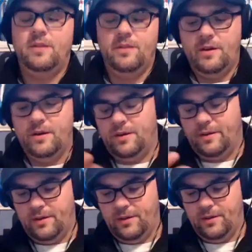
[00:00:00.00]

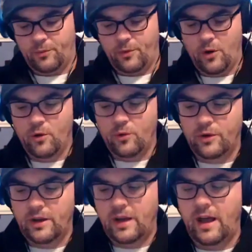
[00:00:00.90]
the
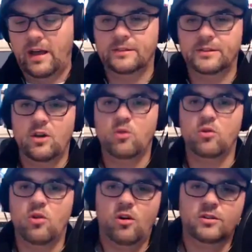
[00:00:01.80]
road, as
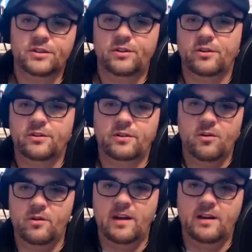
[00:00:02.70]
Coco calls it, or
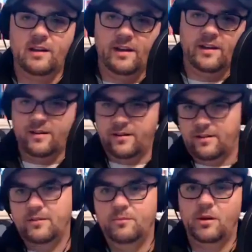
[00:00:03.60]
going at like in
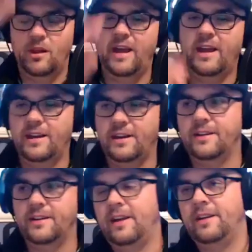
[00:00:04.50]
a
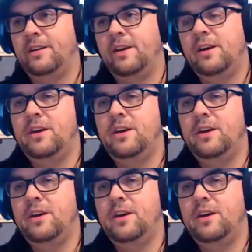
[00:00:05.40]
plane and